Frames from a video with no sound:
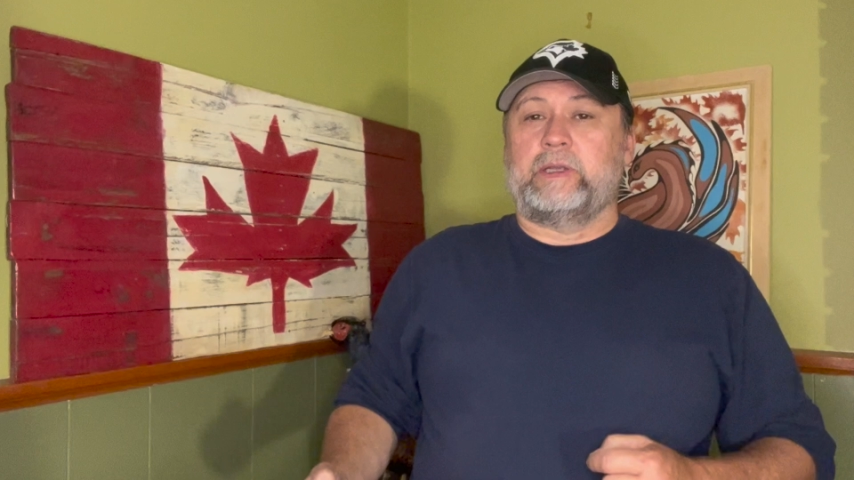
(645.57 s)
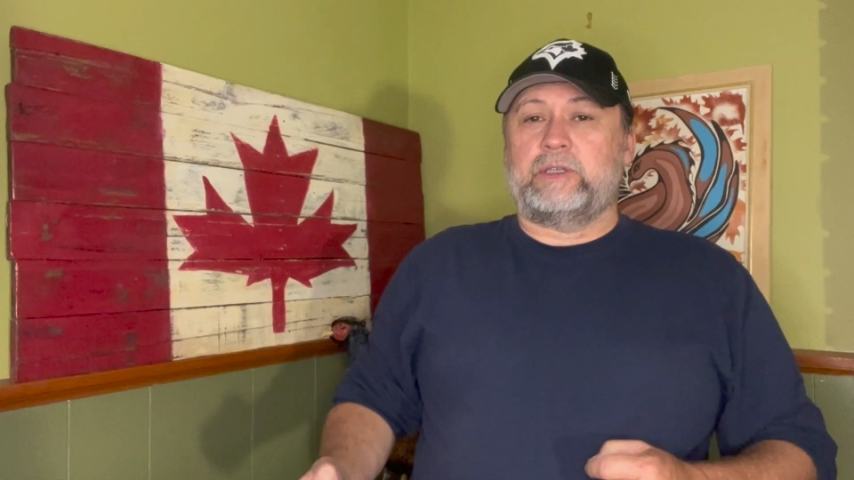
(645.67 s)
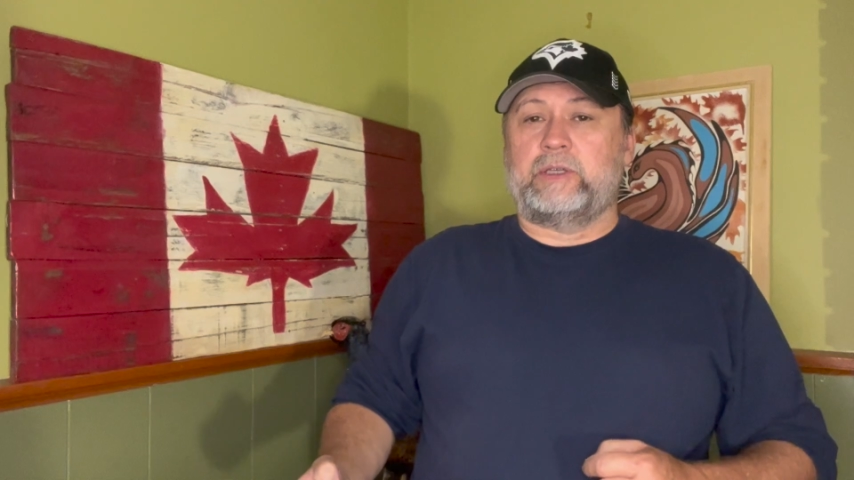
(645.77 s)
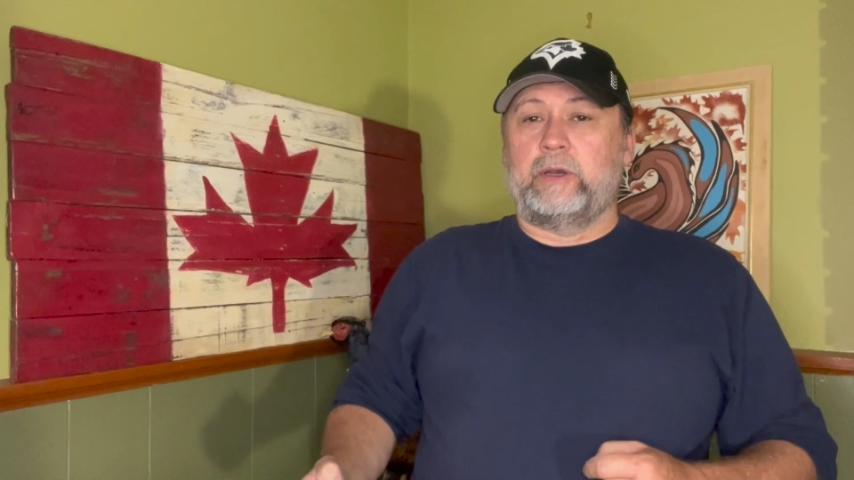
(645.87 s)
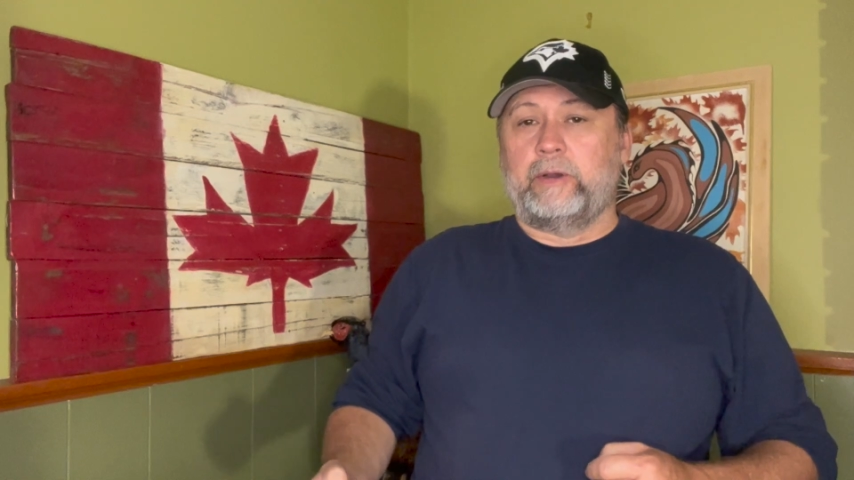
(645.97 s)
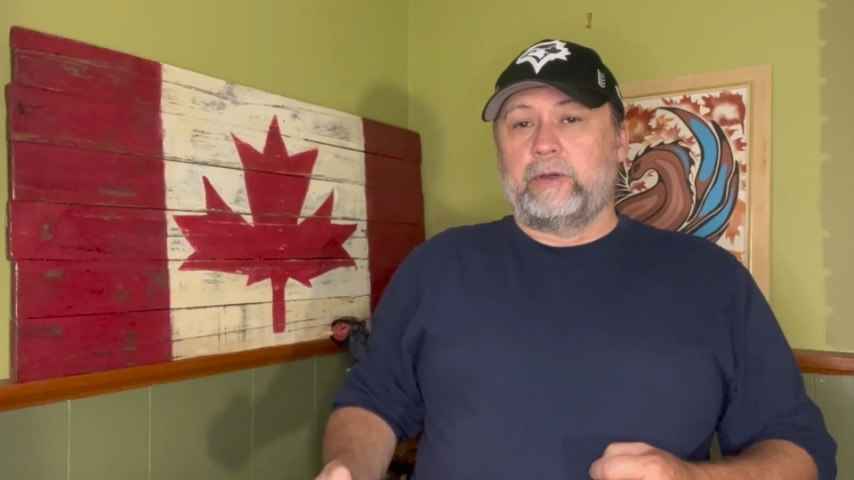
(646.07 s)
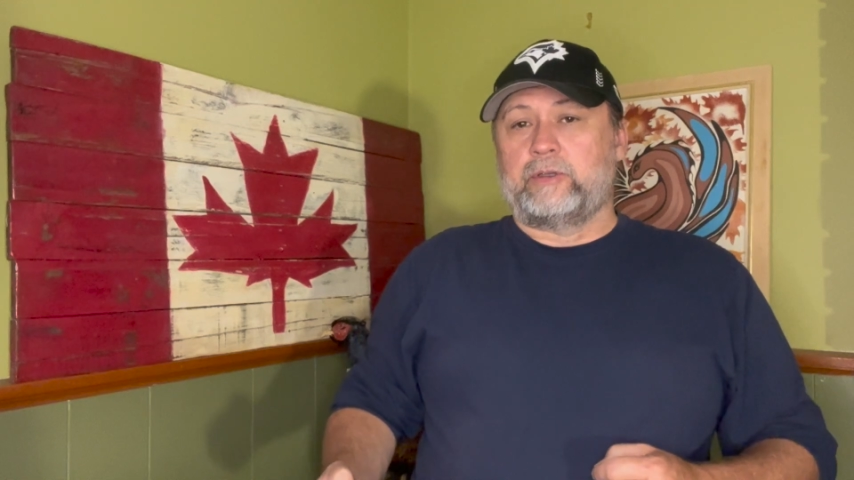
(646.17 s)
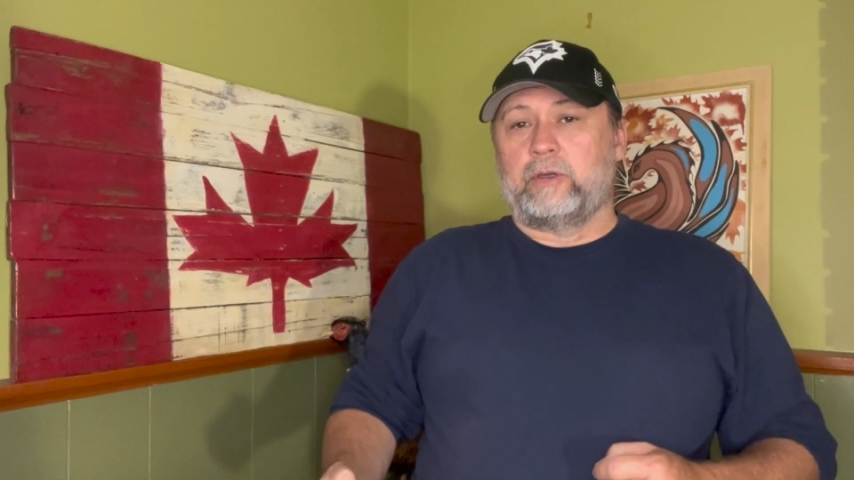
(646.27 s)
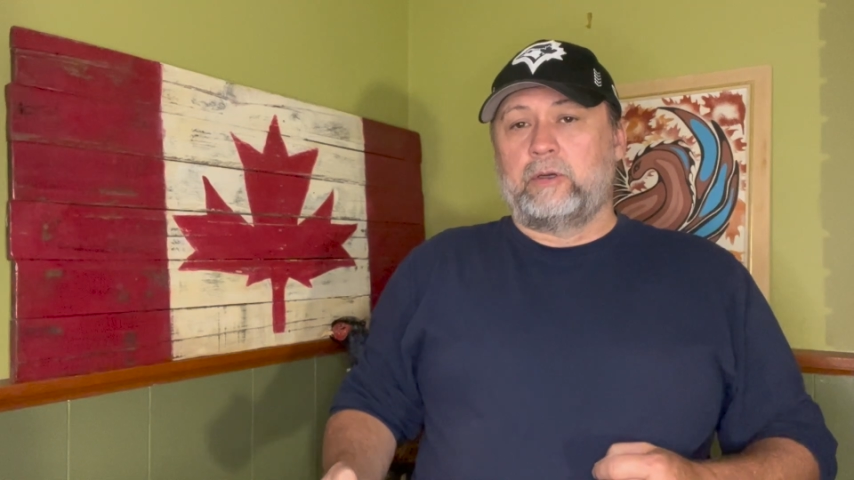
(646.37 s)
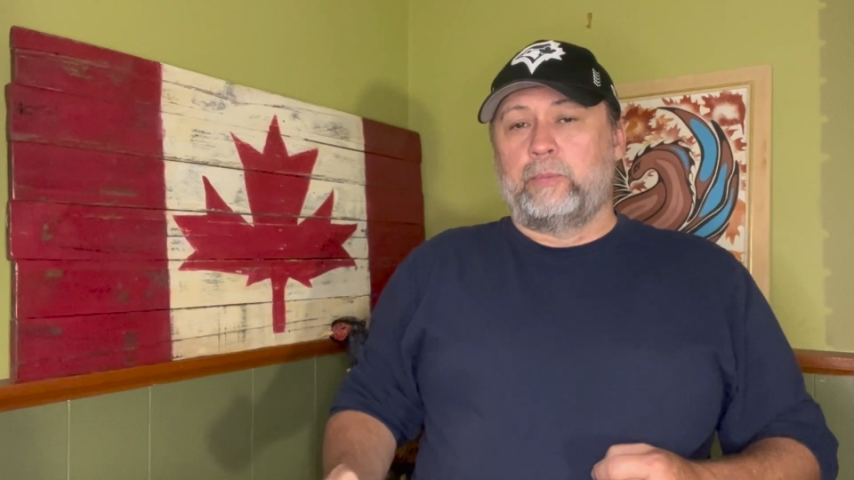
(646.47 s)
exterior
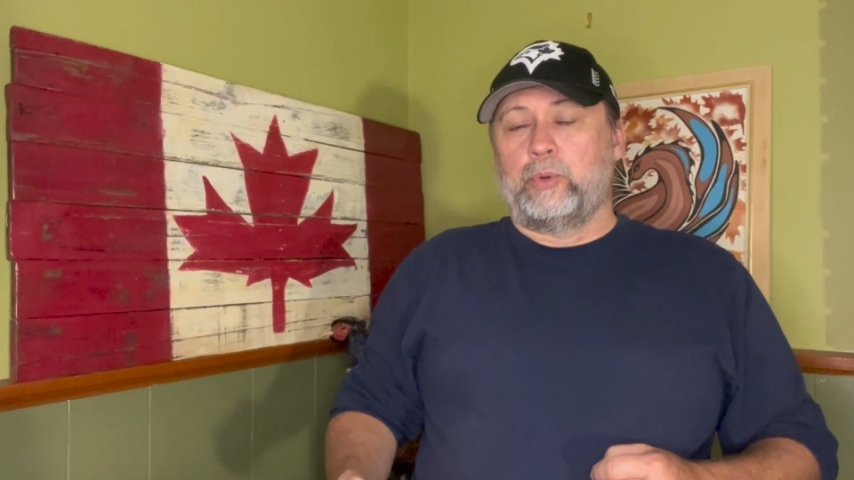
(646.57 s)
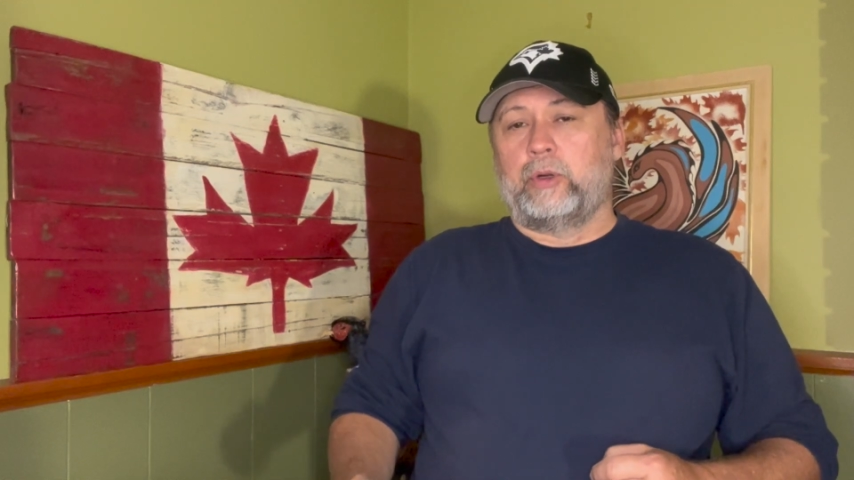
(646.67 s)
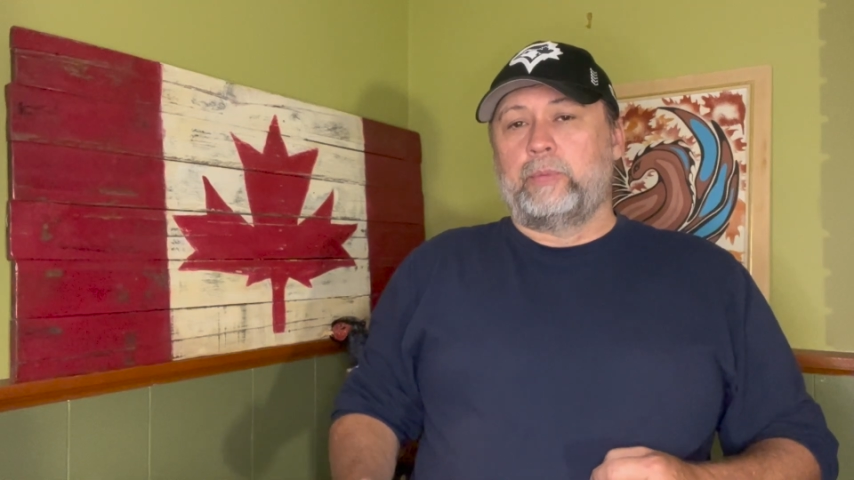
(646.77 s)
circuit board,